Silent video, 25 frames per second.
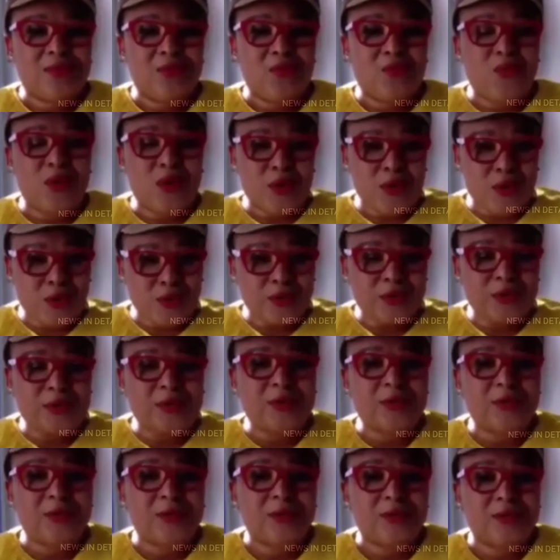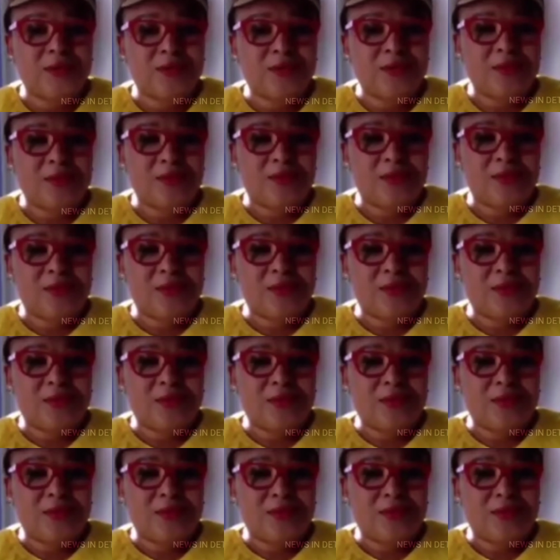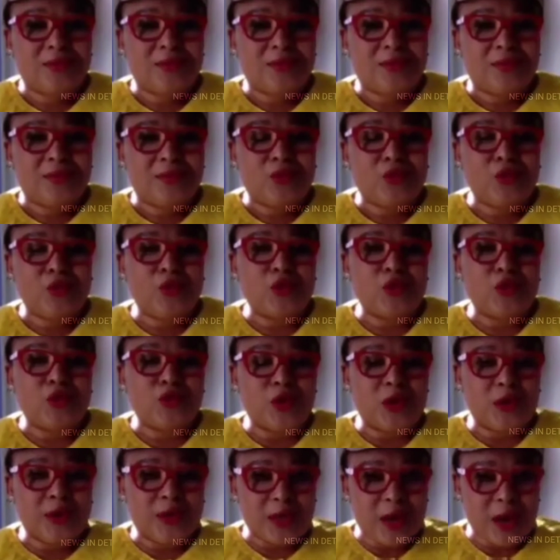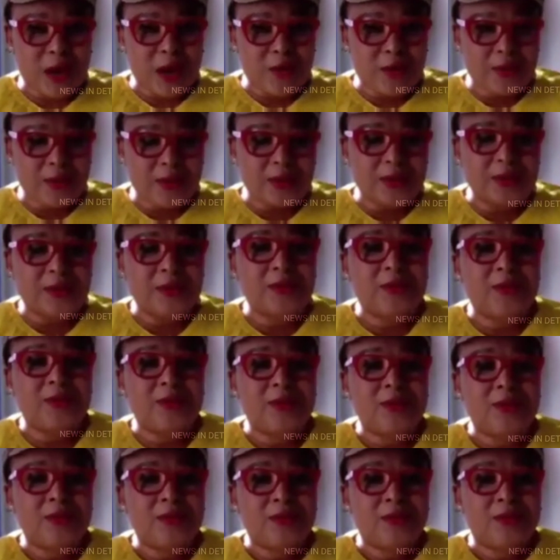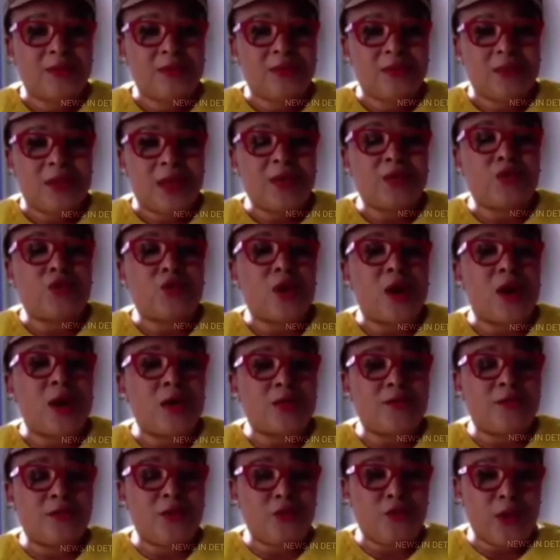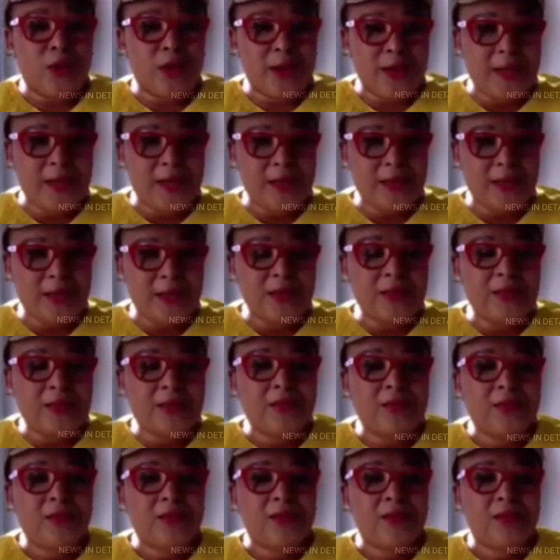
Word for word: with us to show solidarity and to ask for the release